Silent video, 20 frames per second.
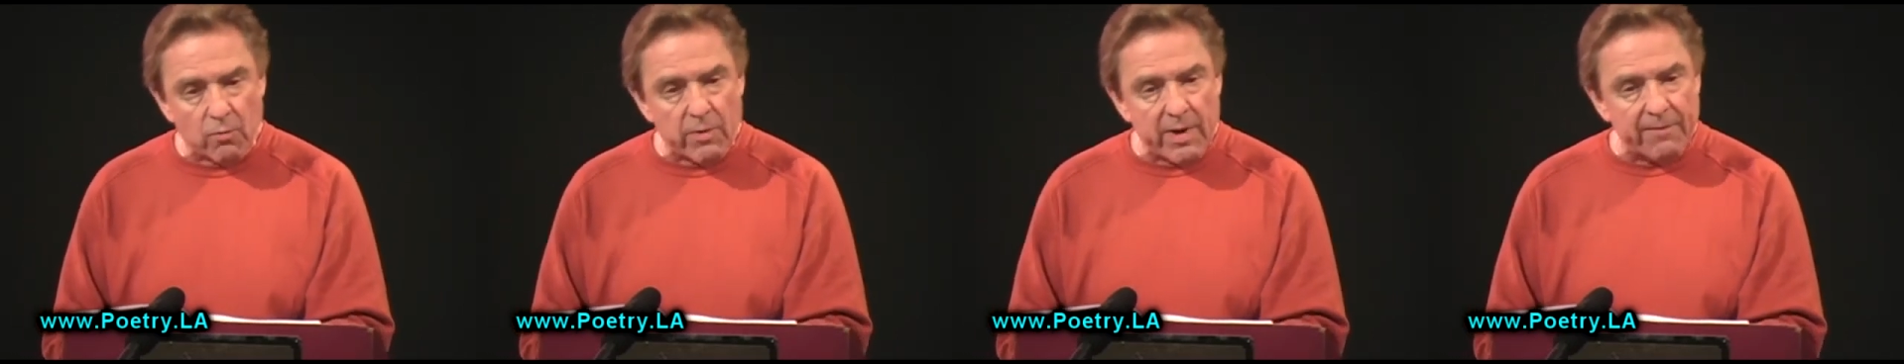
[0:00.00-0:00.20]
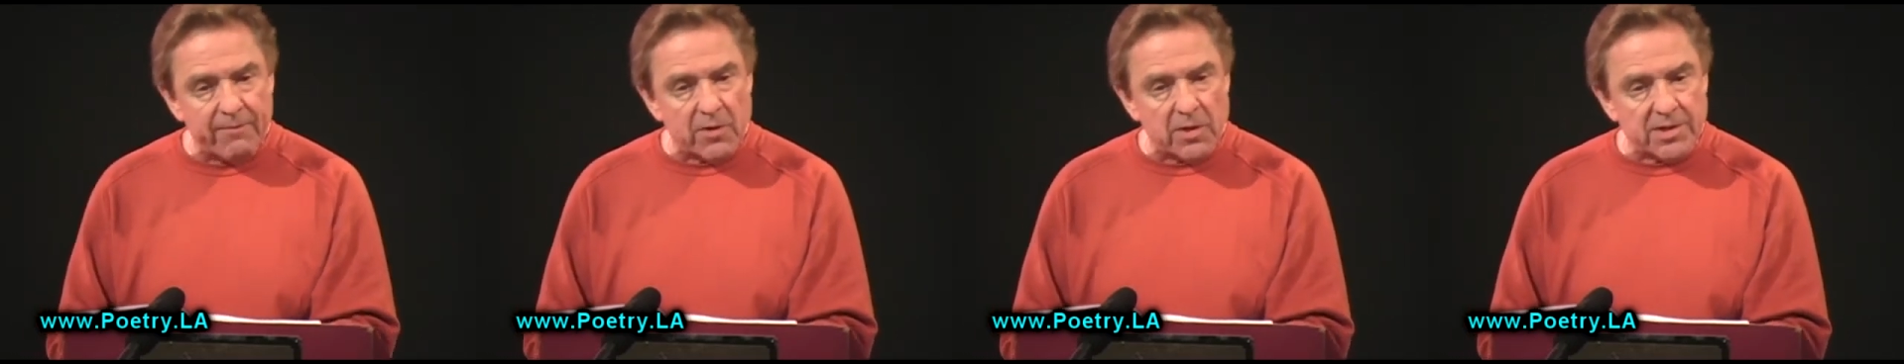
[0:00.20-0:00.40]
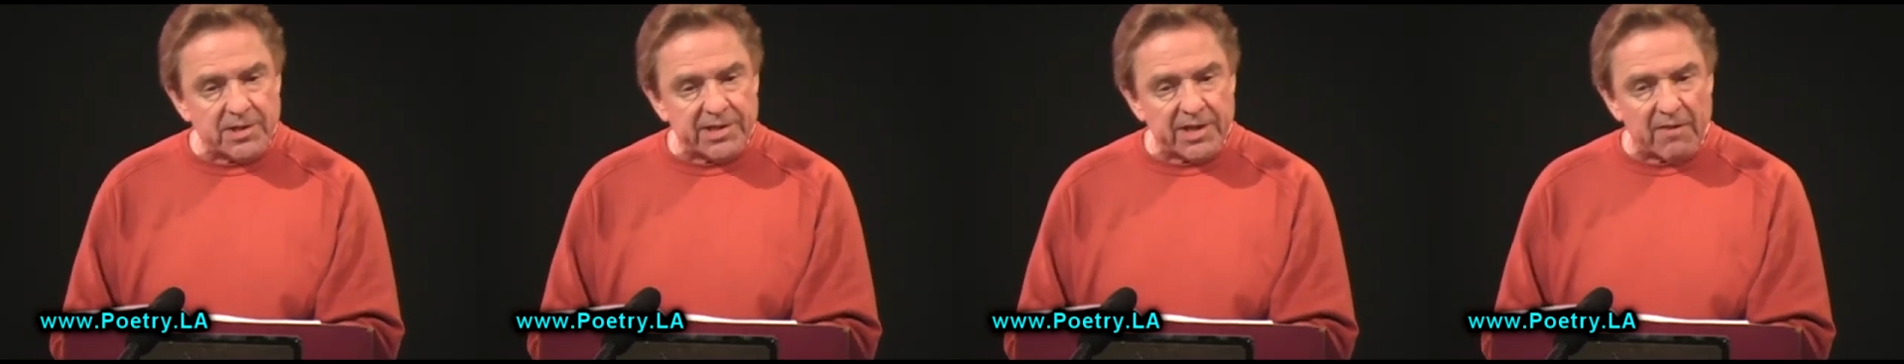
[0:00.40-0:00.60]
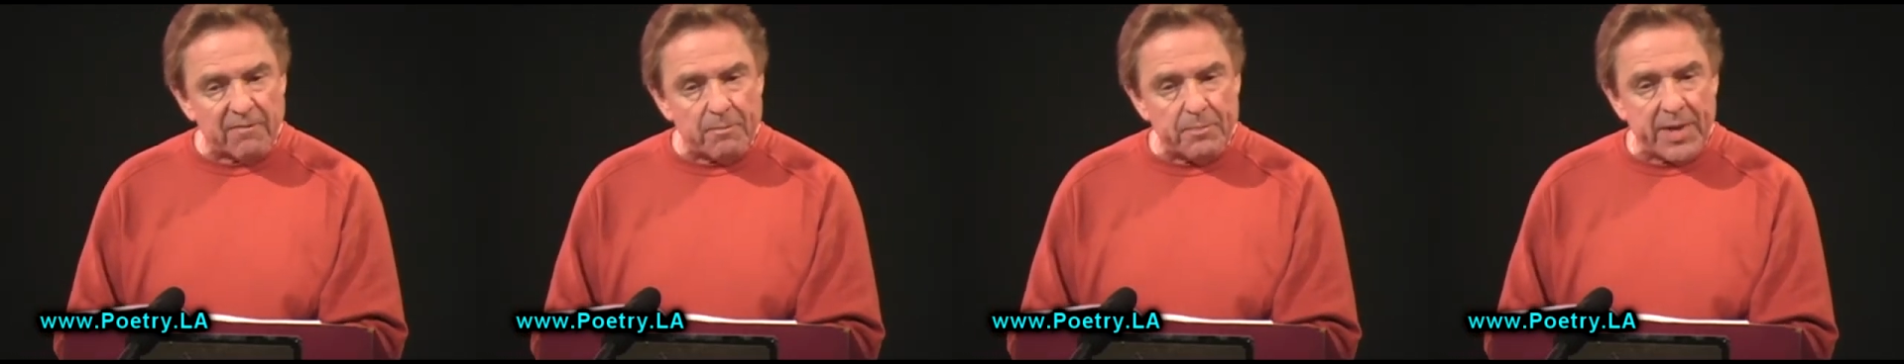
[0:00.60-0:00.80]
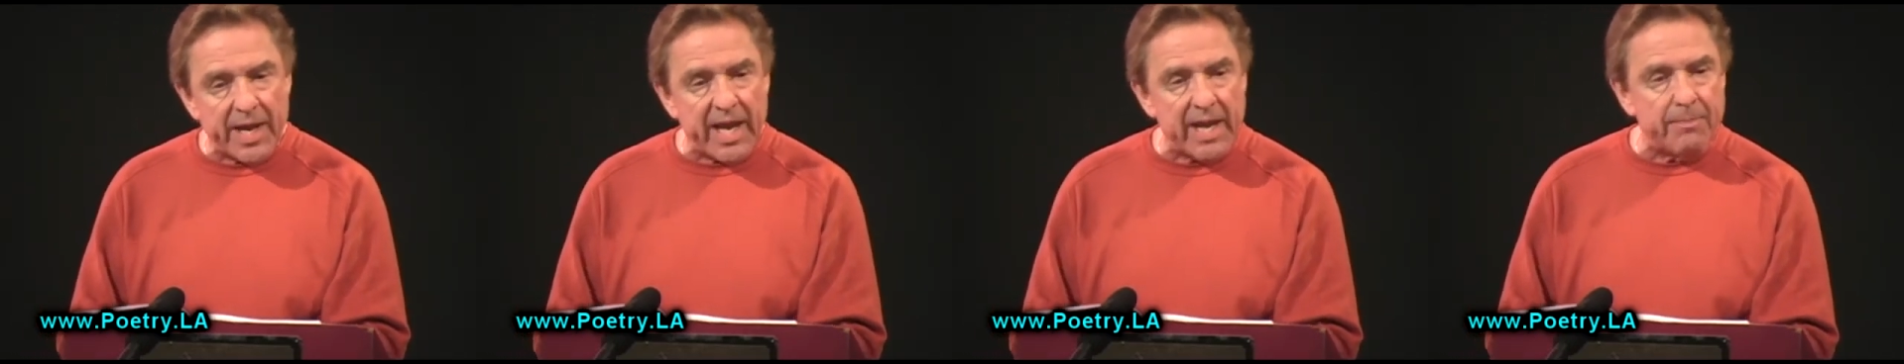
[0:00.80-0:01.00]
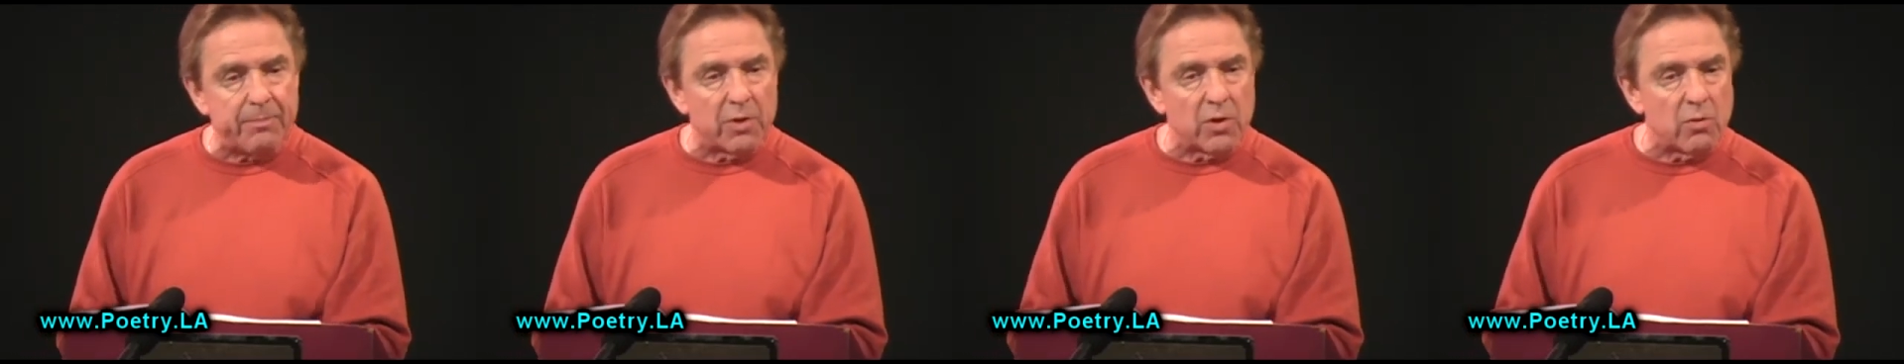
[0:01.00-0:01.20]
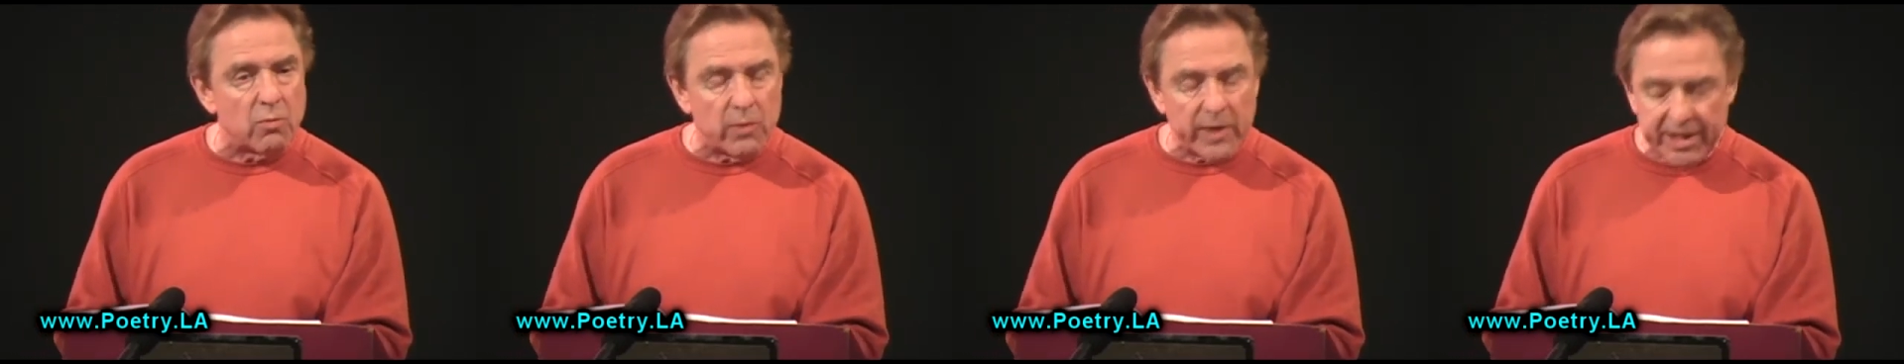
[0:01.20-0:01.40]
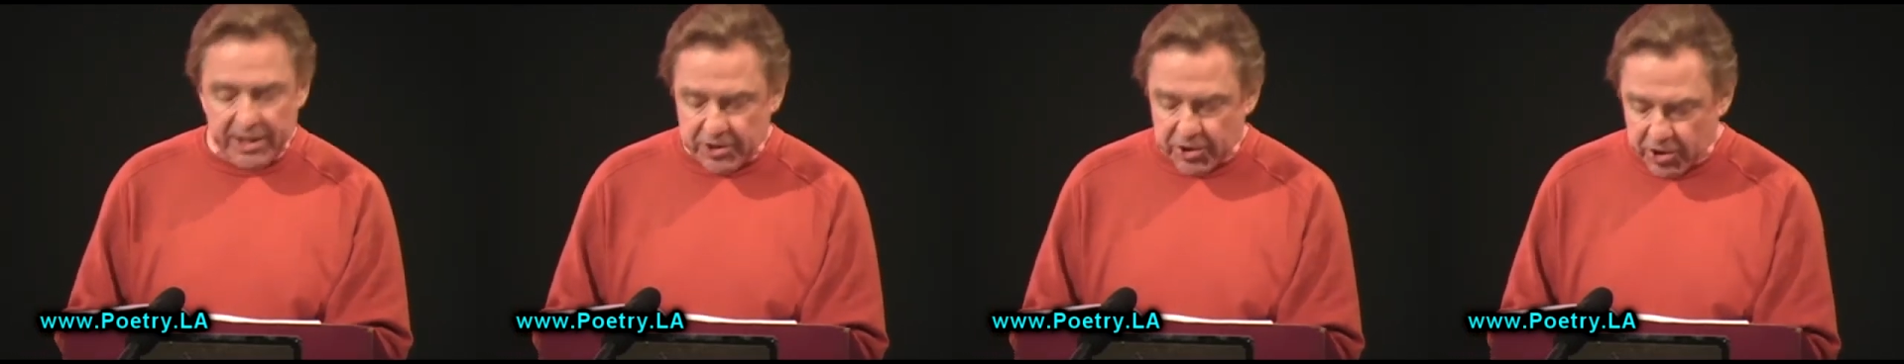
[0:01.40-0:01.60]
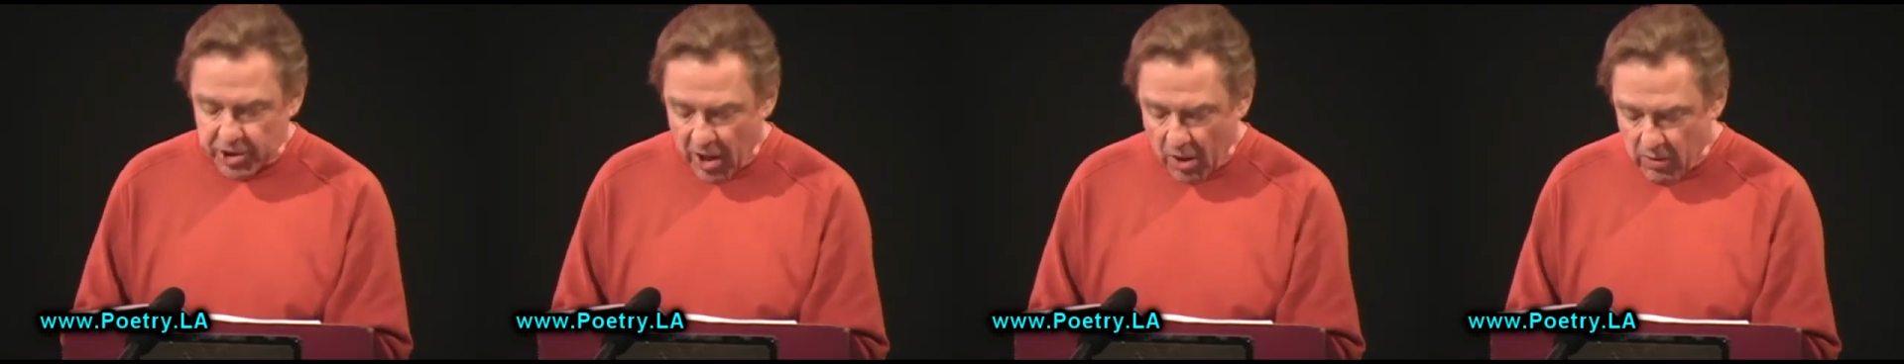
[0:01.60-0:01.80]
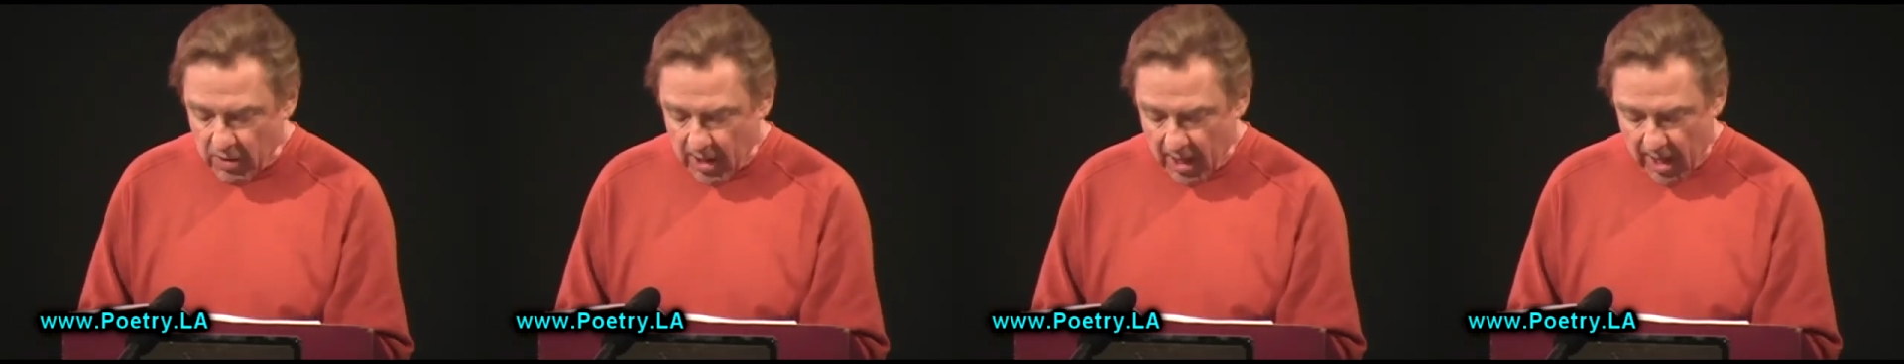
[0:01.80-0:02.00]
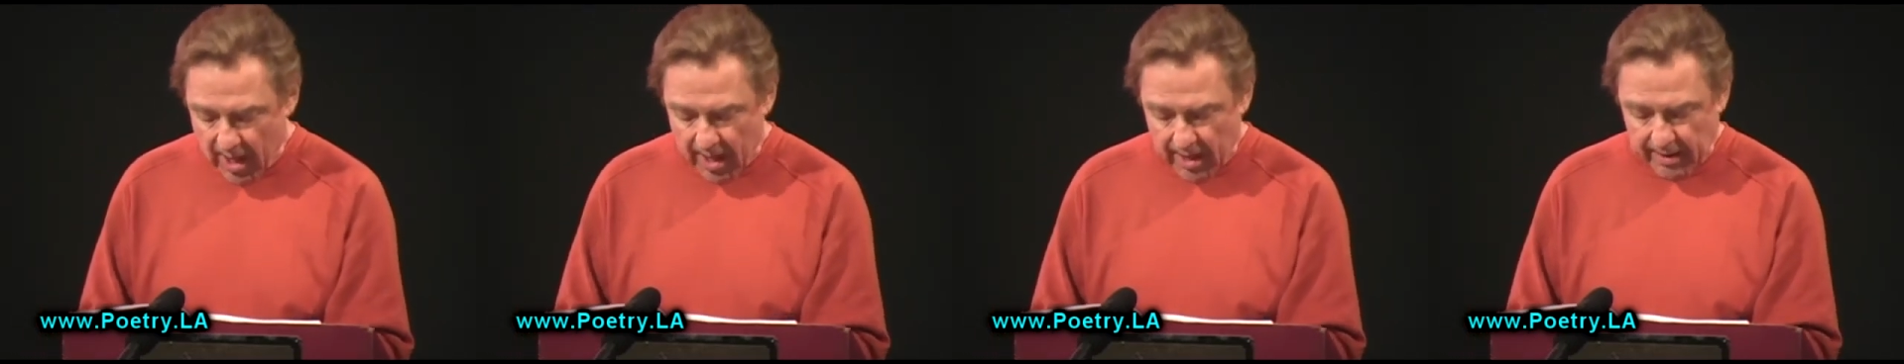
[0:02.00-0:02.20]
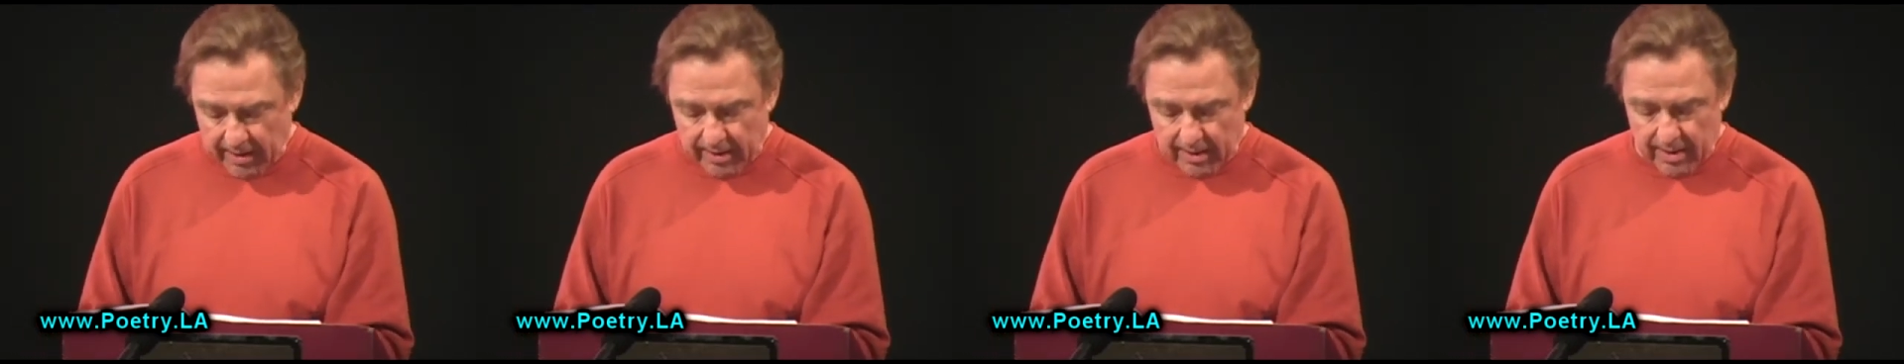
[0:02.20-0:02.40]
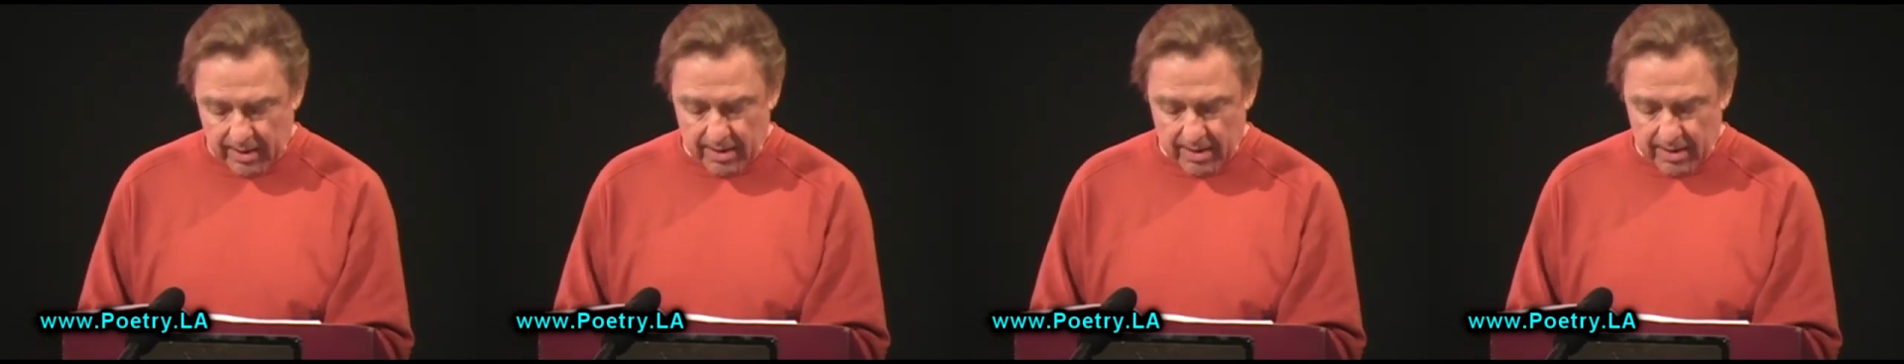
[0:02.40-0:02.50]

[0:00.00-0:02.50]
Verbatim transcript: rivers of paper we choke on